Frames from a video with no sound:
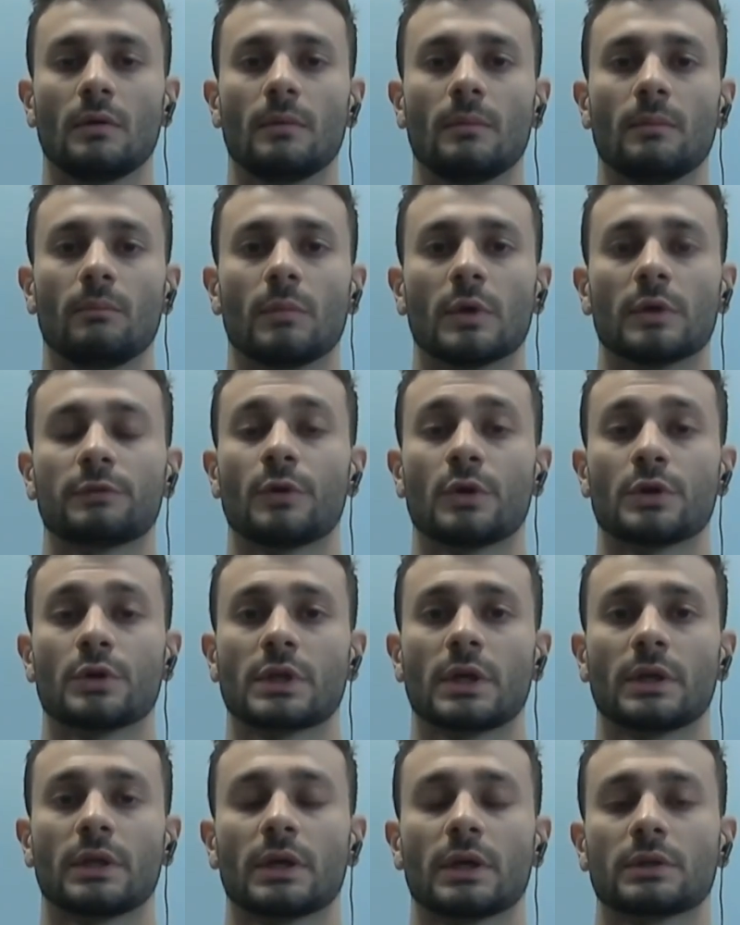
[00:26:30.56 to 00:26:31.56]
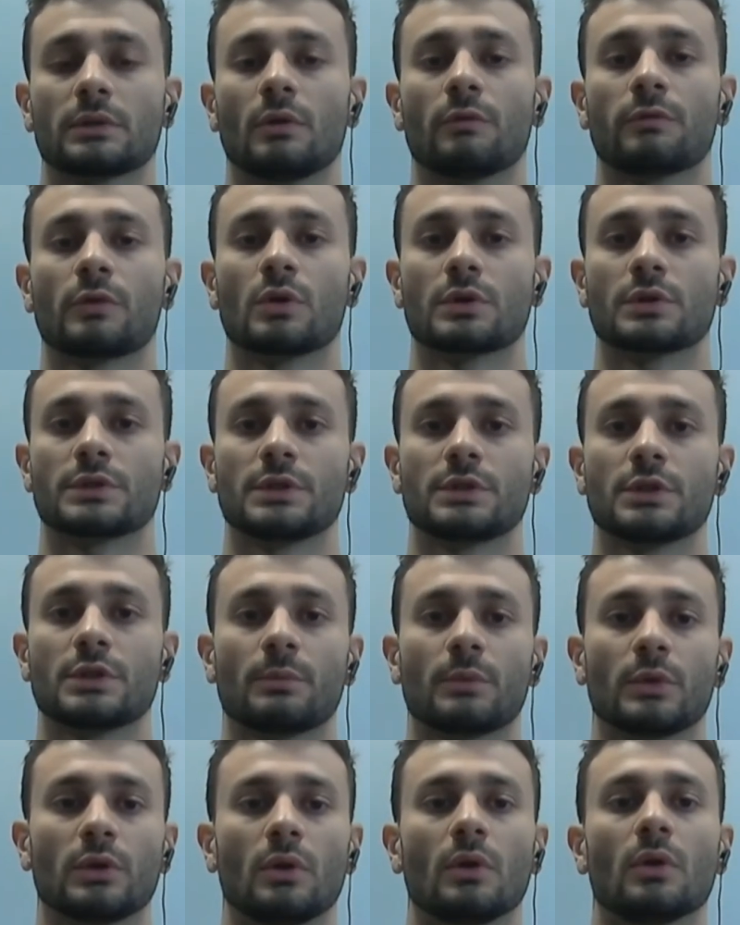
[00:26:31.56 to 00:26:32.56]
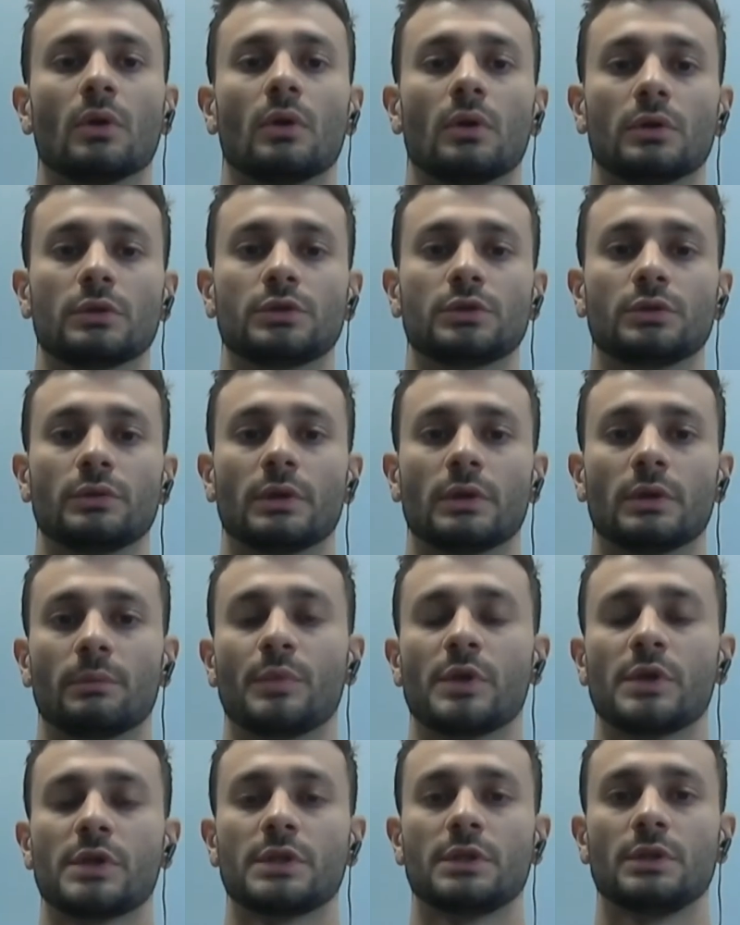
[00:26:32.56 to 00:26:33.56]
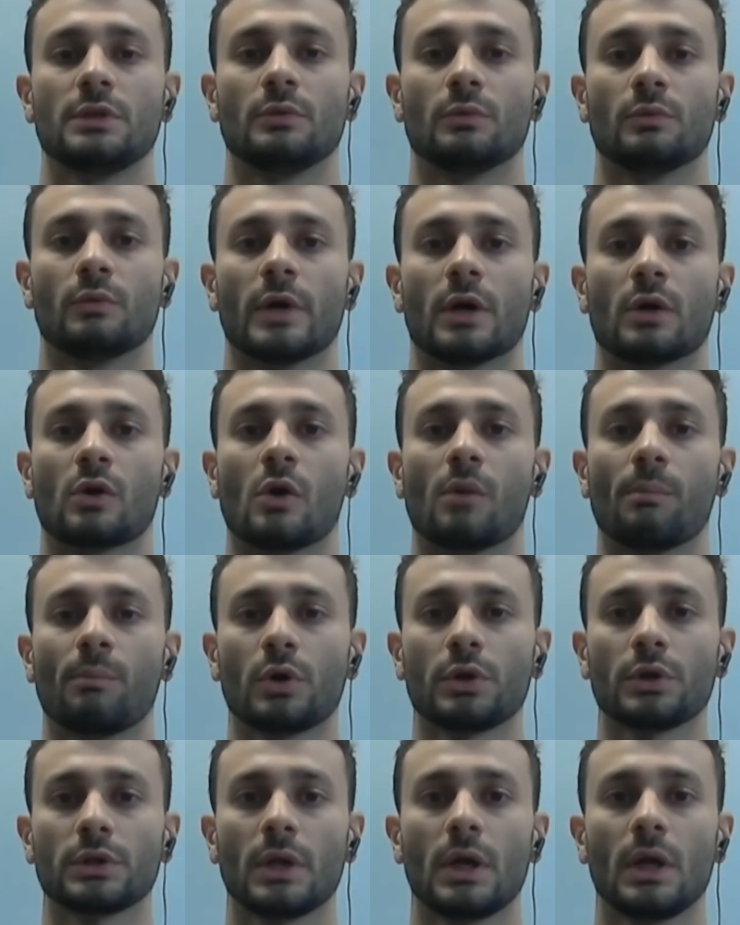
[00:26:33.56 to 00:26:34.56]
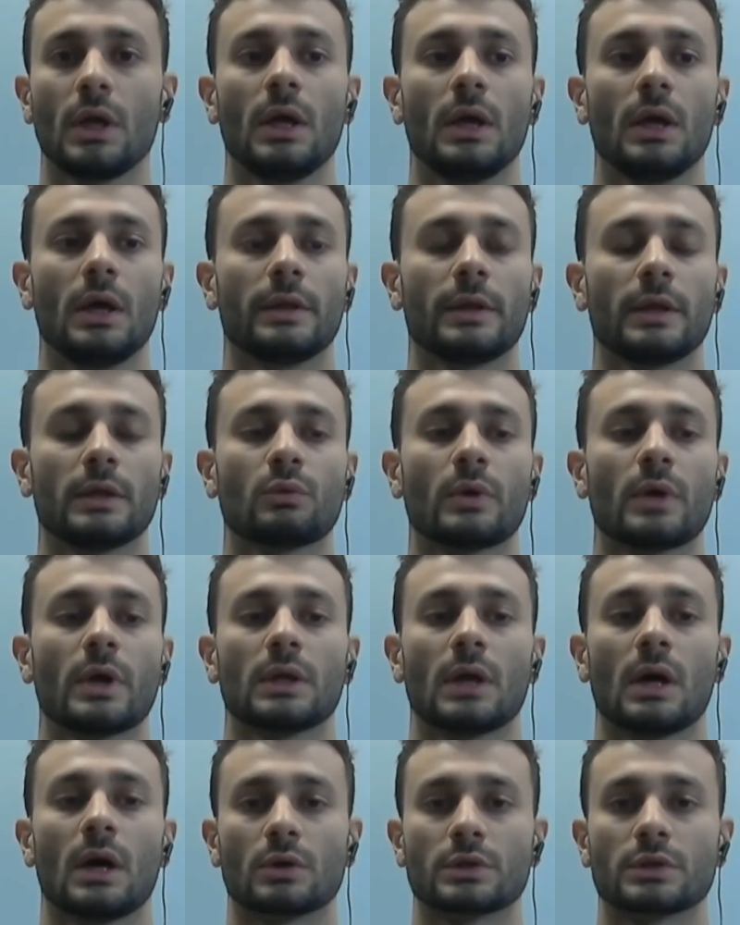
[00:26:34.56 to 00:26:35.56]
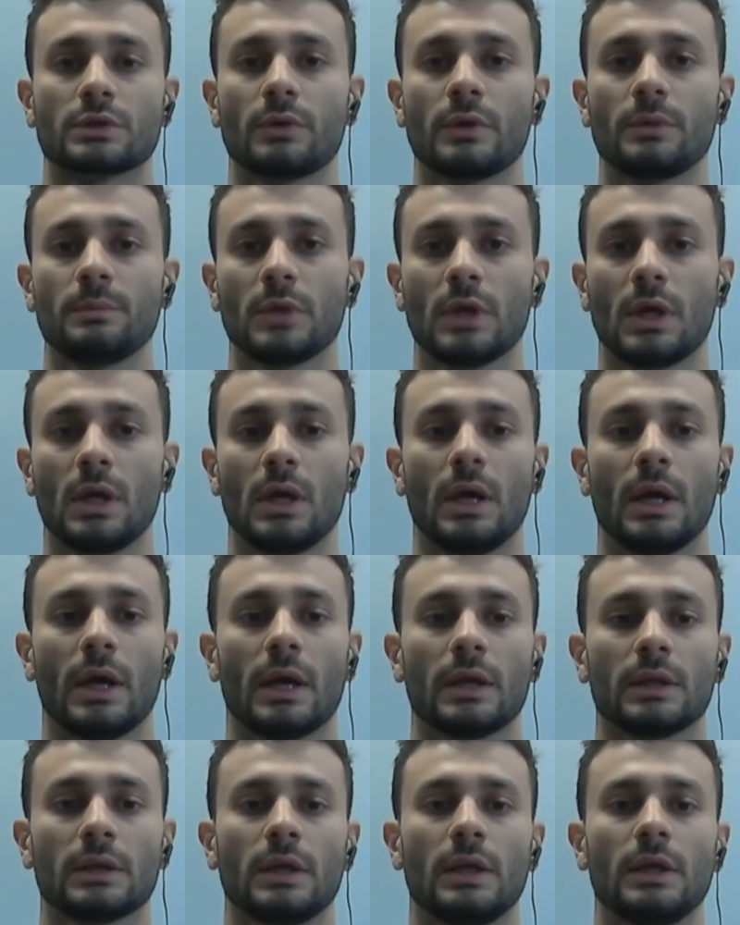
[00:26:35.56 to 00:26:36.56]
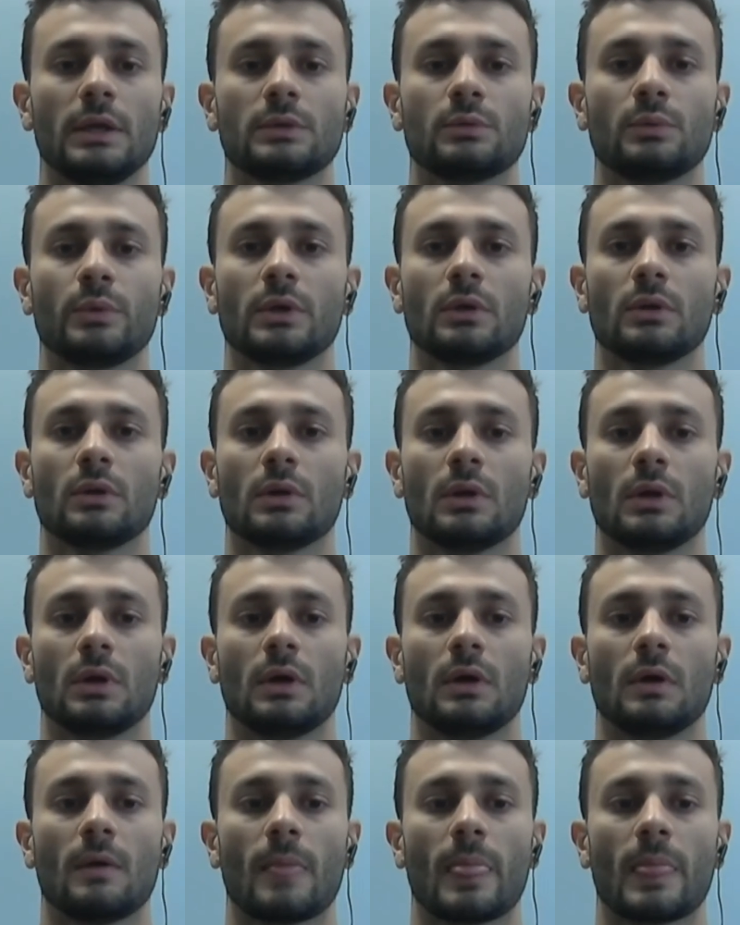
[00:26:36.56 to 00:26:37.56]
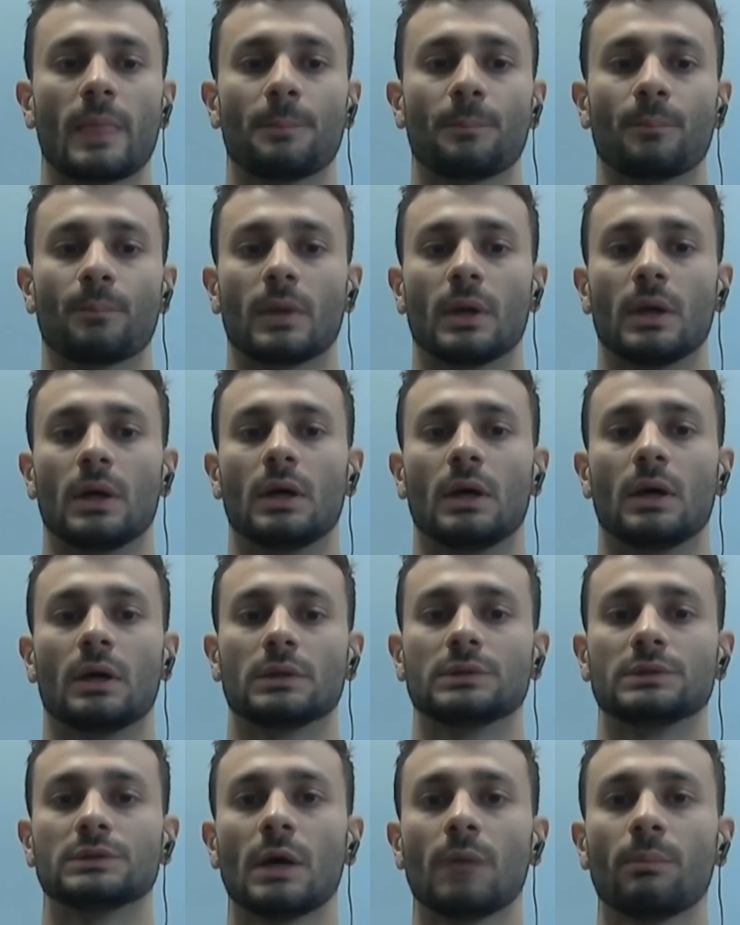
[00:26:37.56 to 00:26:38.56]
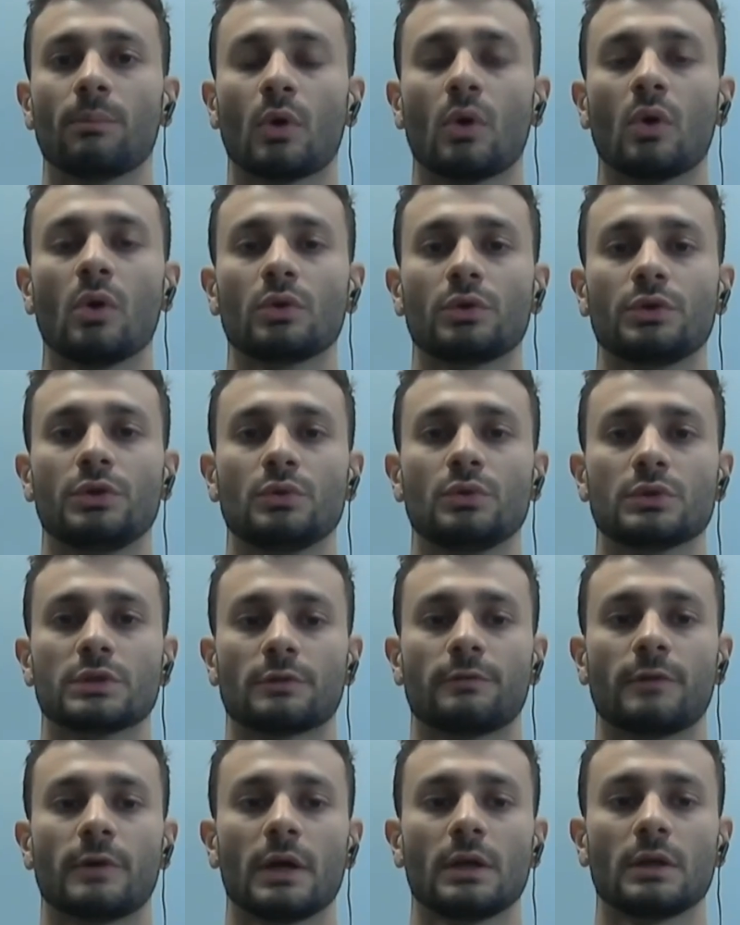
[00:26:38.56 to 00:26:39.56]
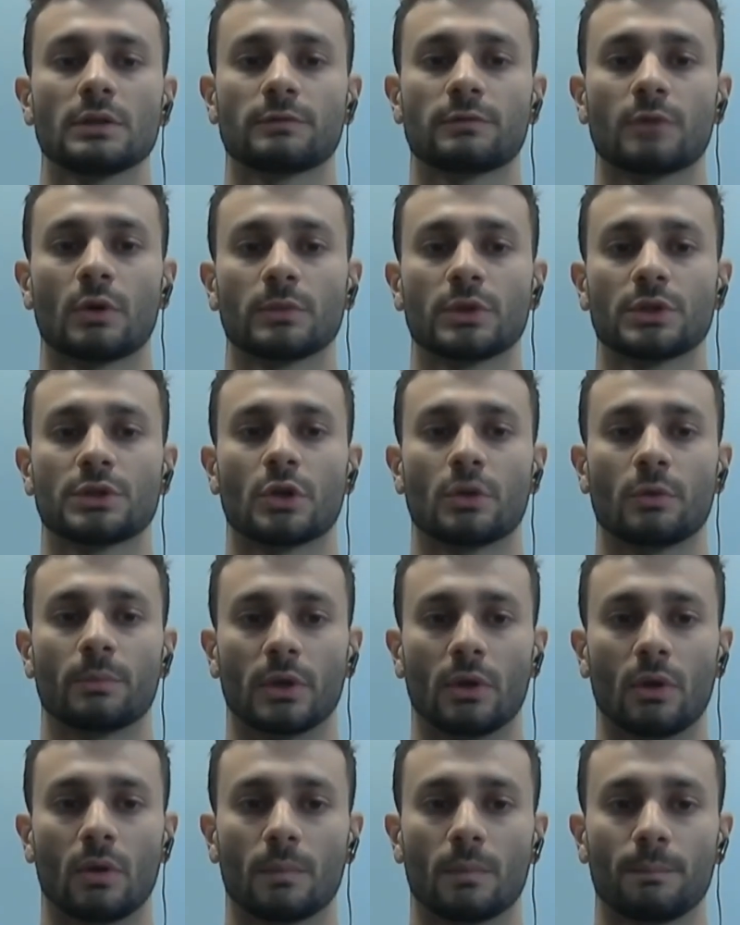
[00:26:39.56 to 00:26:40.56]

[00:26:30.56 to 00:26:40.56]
But first connect, of course, the terminal to the PC via COM port, then run our script, and it will dump all user files from the terminal.